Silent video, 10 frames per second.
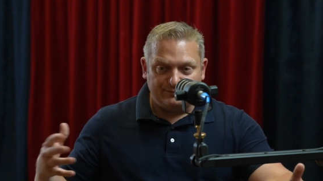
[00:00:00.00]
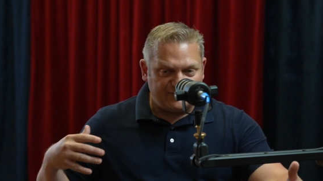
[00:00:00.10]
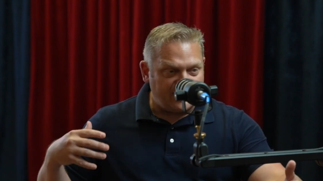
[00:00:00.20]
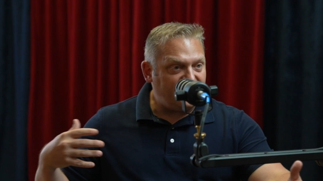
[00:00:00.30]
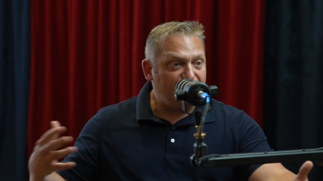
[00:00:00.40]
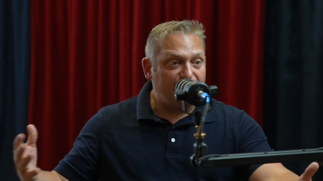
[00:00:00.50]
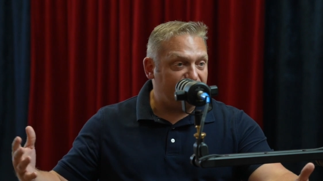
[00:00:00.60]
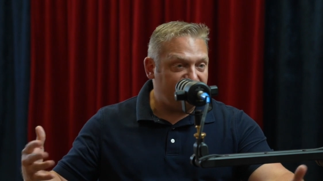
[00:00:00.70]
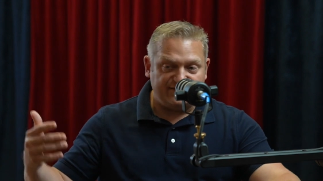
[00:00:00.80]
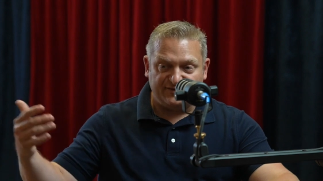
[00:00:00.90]
said, hey,
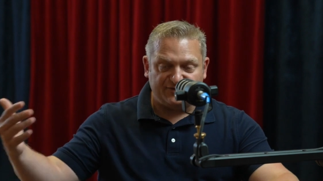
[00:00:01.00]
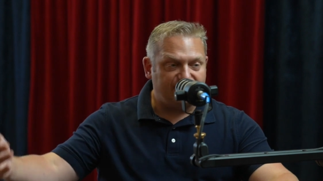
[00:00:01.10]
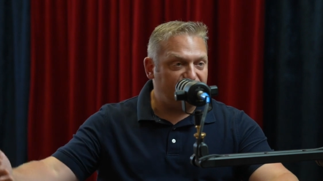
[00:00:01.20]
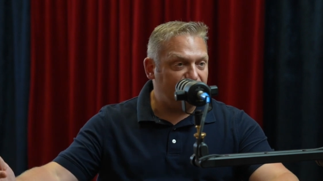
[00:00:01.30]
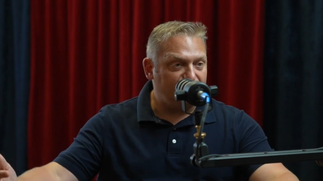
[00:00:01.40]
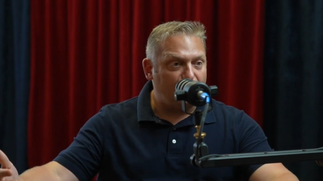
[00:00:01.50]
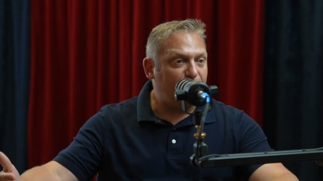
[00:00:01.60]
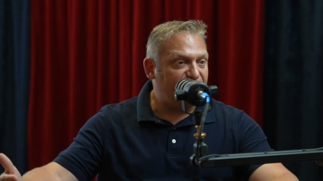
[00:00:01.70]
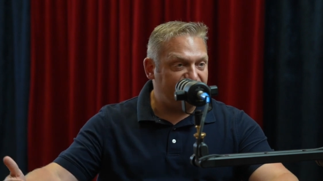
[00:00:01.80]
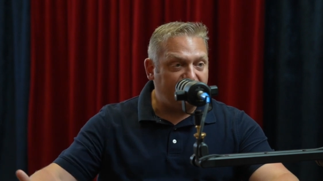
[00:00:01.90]
look, these things are going to go up
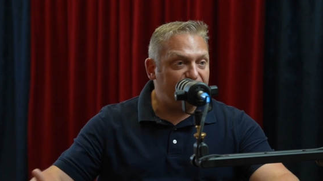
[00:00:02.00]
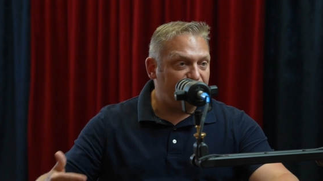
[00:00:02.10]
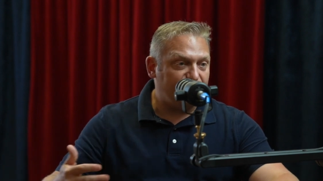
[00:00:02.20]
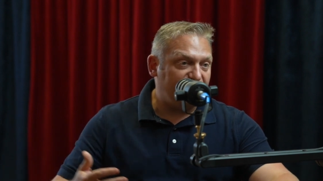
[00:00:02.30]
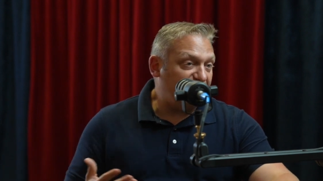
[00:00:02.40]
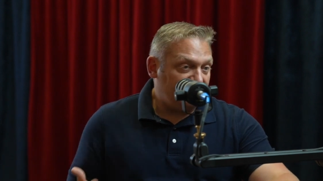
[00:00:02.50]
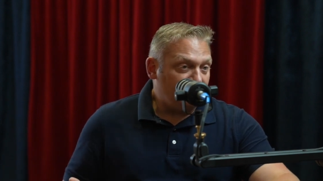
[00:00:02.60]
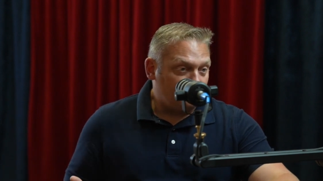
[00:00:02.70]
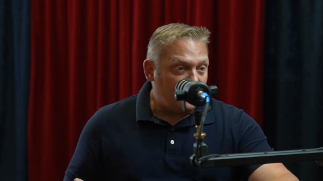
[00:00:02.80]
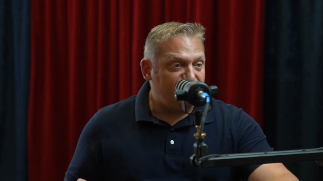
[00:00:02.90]
in value, and
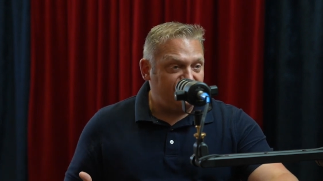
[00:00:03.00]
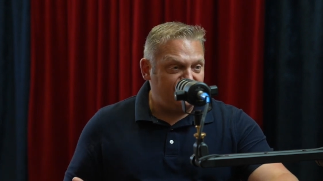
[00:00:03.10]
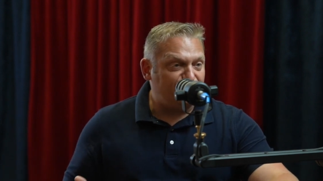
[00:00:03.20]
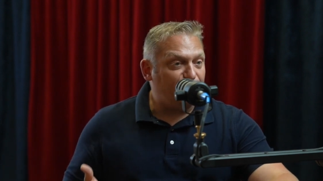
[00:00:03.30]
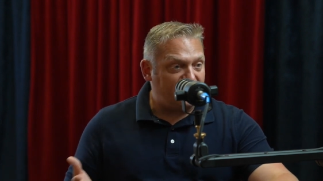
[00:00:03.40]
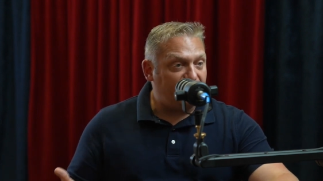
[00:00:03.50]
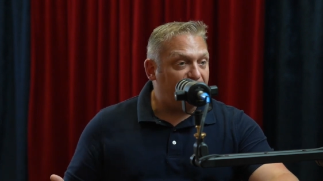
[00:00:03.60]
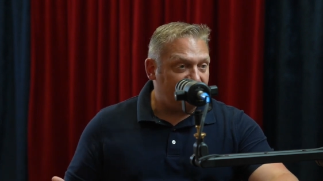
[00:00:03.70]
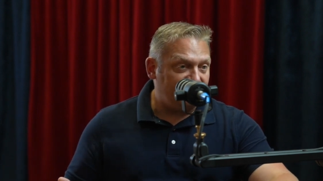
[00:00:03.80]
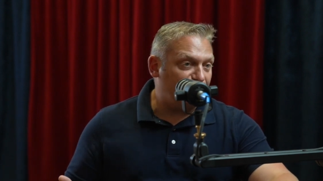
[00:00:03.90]
rightfully so they
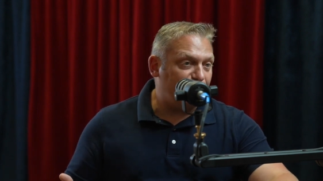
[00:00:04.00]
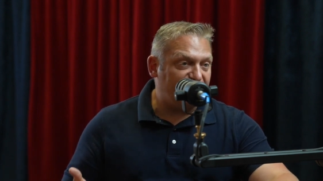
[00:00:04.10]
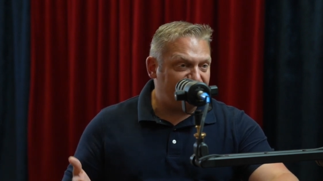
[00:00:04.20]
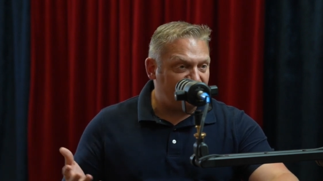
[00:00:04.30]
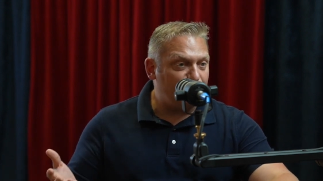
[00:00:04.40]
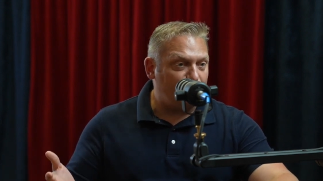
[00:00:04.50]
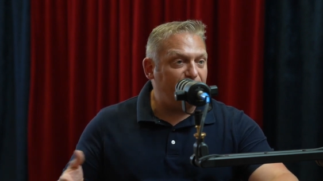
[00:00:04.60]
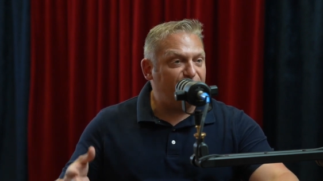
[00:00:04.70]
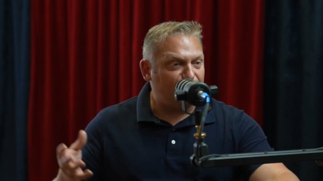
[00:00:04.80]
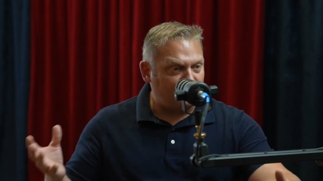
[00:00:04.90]
are. I mean, at some
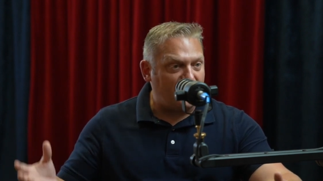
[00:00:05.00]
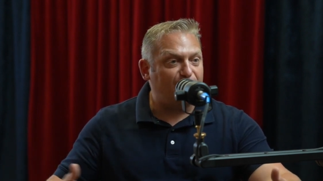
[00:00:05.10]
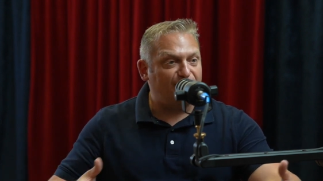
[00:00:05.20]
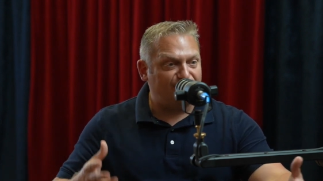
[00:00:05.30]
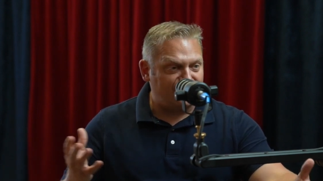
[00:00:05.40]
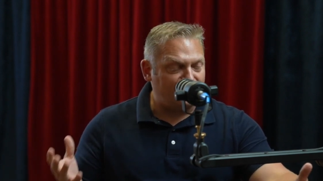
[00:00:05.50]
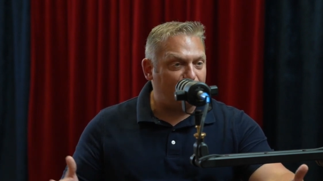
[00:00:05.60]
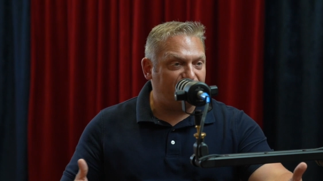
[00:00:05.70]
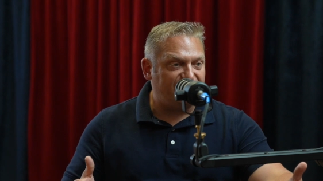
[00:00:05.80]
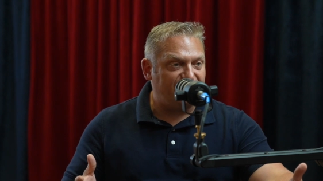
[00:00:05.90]
point those properties are going to go
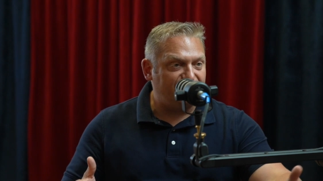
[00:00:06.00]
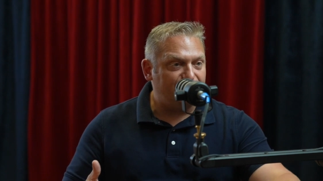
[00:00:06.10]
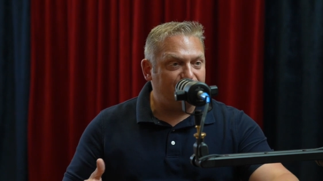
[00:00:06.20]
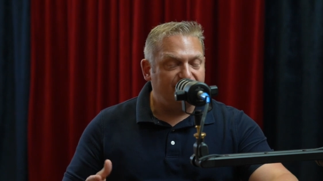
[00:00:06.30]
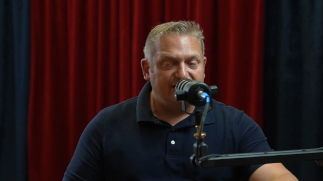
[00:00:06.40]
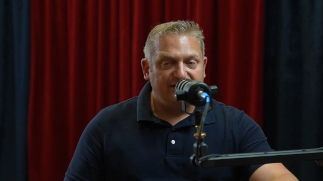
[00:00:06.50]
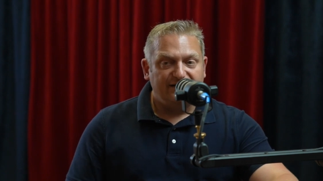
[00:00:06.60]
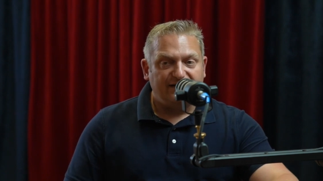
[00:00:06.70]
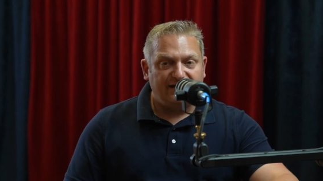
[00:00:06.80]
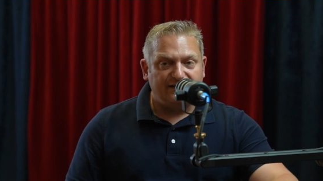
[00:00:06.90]
up in value.
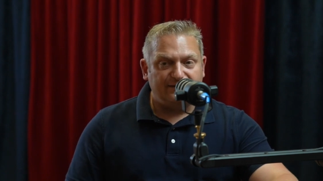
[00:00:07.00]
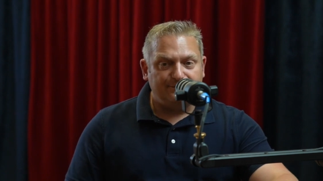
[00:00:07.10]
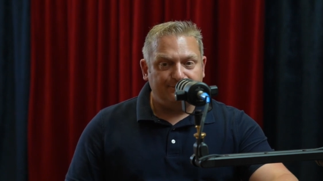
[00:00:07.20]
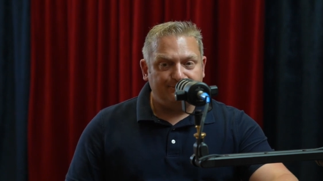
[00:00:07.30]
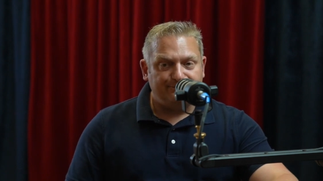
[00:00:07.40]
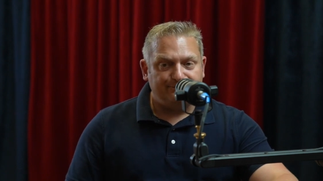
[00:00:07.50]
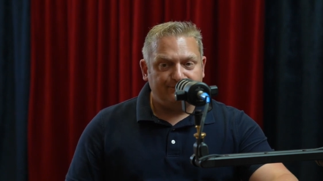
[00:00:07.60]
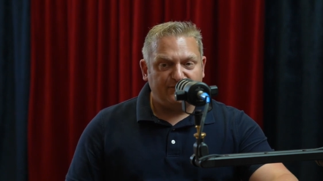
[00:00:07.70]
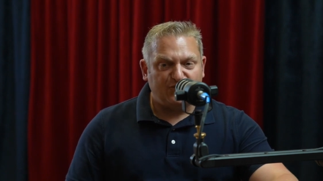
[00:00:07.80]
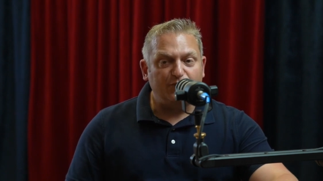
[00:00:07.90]

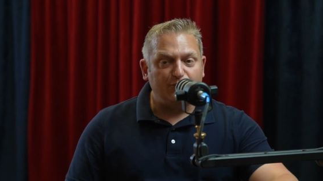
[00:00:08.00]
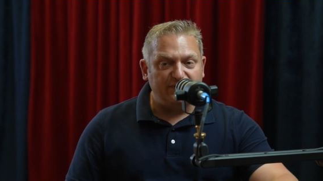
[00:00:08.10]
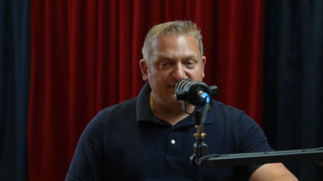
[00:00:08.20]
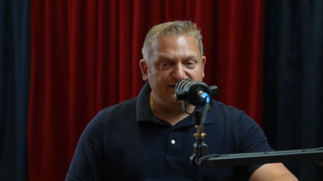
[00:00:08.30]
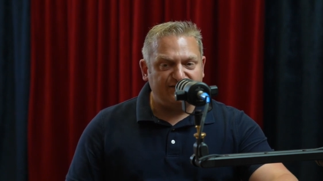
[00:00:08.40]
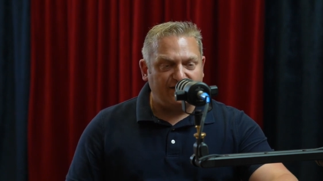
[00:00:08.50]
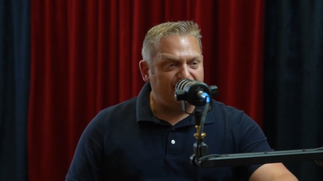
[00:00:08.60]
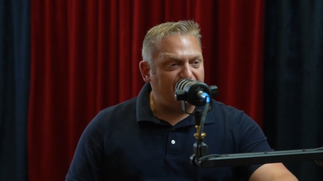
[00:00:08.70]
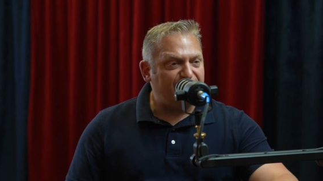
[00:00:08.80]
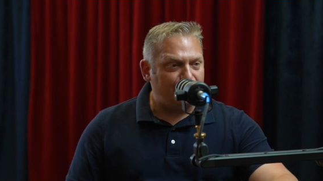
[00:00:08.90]
So we really saw
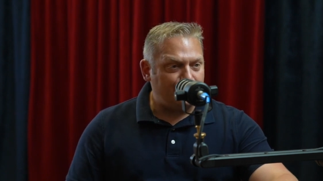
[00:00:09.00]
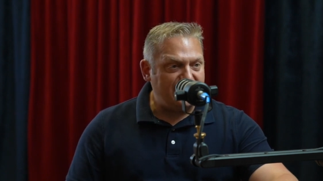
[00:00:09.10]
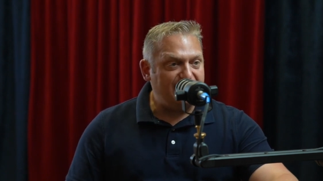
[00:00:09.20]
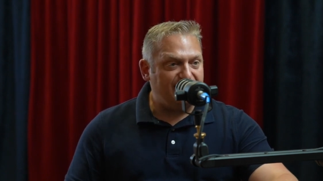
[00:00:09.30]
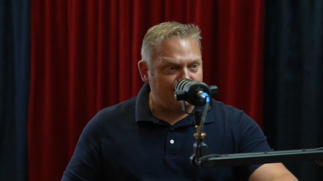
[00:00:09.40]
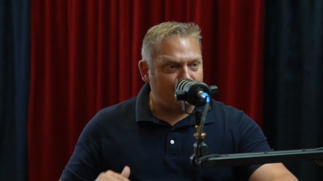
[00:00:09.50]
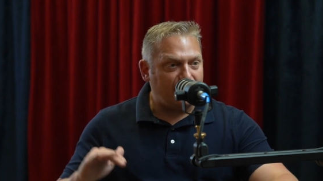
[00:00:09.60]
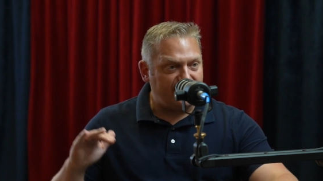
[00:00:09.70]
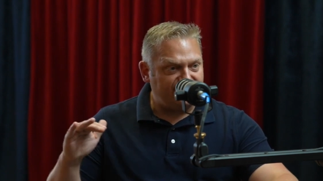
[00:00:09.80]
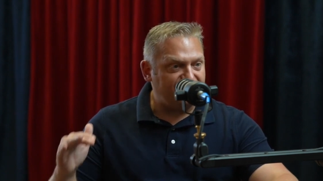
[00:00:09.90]
kind of a peak in
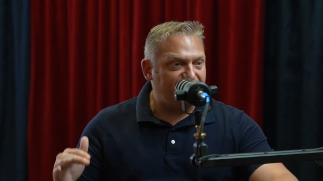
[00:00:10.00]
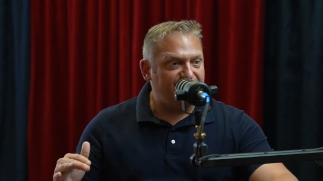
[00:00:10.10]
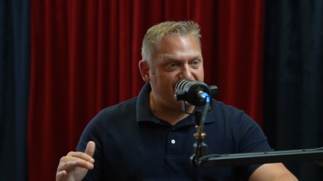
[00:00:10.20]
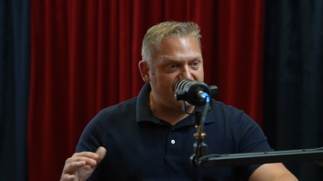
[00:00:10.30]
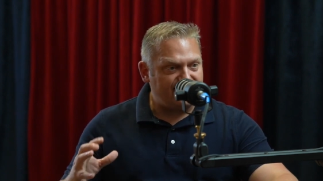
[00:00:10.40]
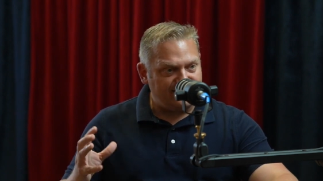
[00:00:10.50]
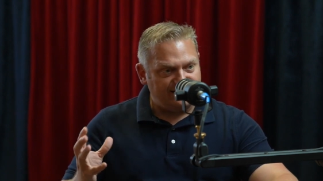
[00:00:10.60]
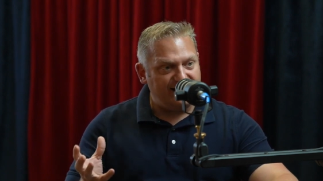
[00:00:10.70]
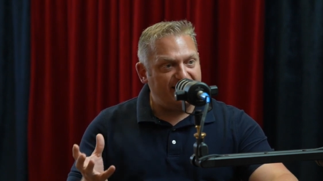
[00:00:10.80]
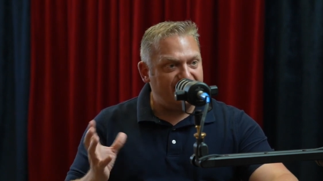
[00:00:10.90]
pricing in that
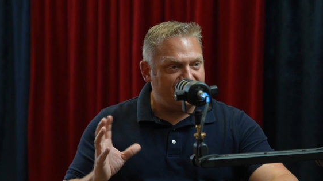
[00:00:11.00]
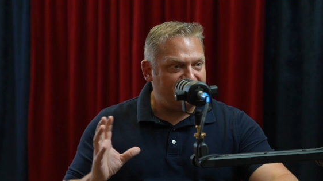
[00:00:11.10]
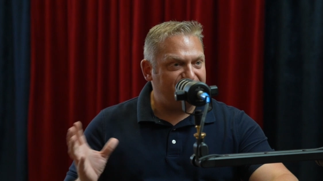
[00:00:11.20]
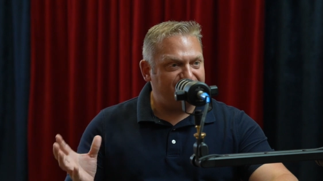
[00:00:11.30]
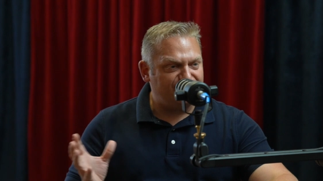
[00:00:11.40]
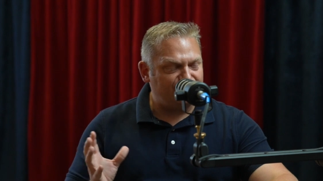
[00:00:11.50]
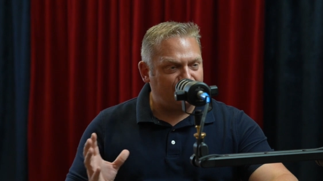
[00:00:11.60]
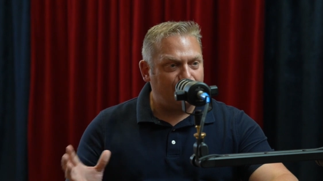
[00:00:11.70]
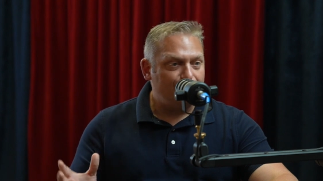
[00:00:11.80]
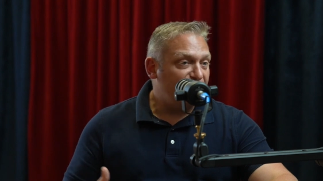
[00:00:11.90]
Clay,
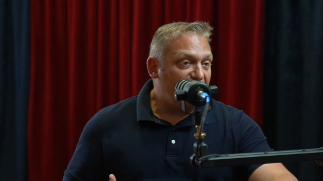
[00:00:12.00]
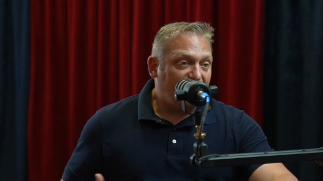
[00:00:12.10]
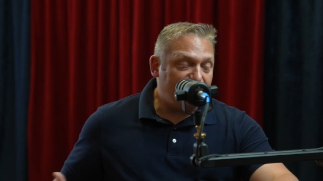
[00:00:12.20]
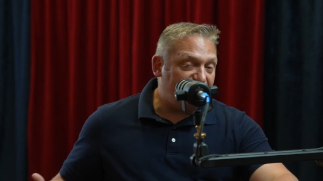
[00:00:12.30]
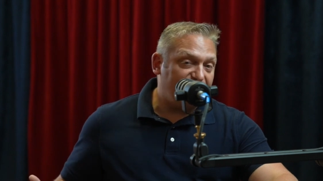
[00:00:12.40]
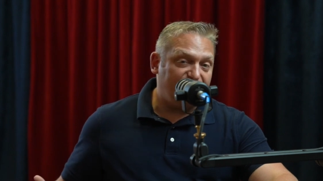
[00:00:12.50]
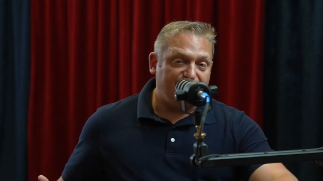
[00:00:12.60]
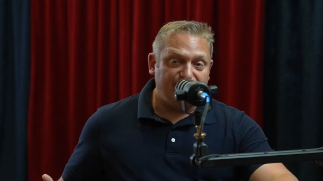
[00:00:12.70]
Cicero. I mean,